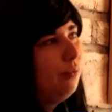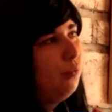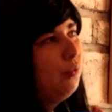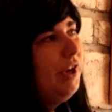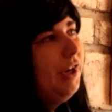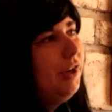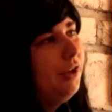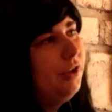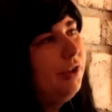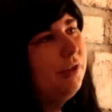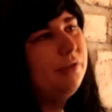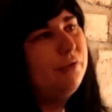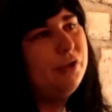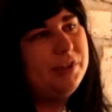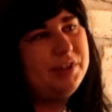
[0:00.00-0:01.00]

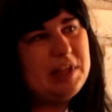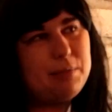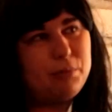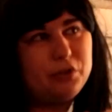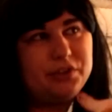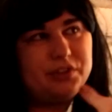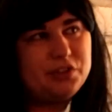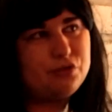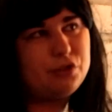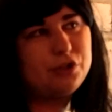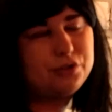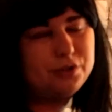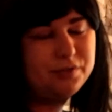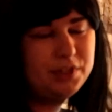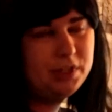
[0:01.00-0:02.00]
where, for example, the
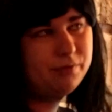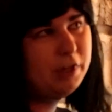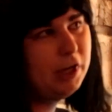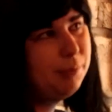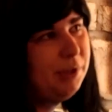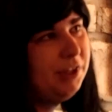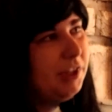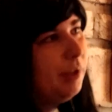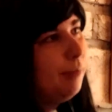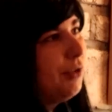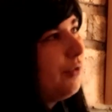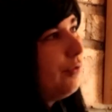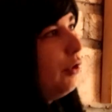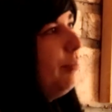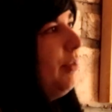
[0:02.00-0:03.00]
destruction of the environment
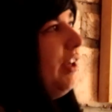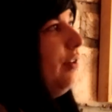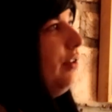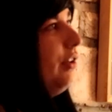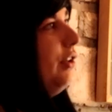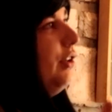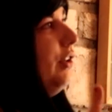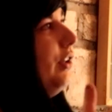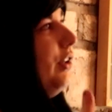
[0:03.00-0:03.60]
comes from, and